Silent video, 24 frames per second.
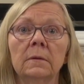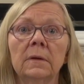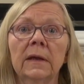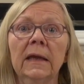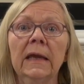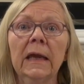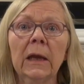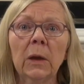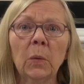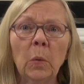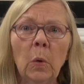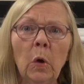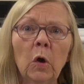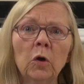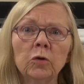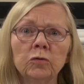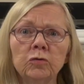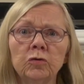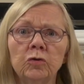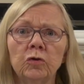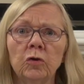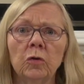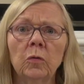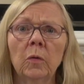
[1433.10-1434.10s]
He
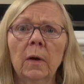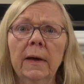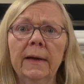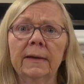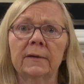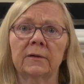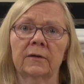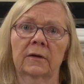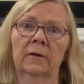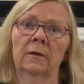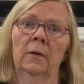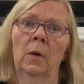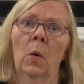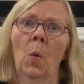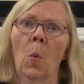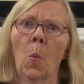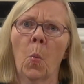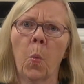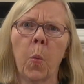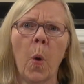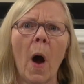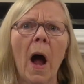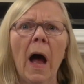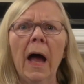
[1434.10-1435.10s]
will do it.
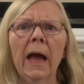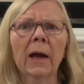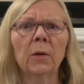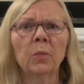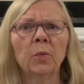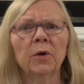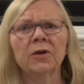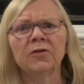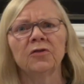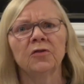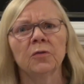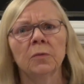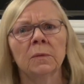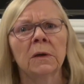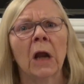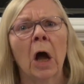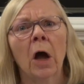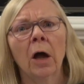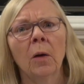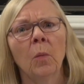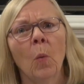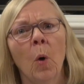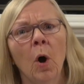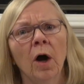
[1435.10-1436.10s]
Why would you
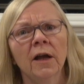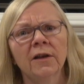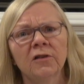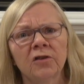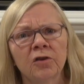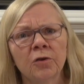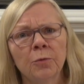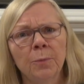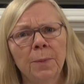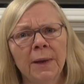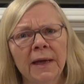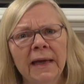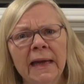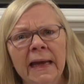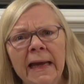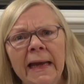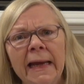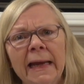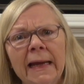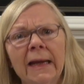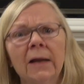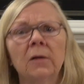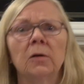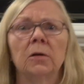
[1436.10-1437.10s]
not want to be
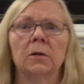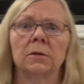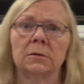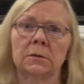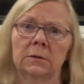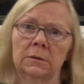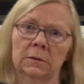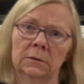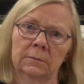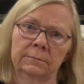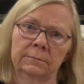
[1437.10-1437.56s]
healed?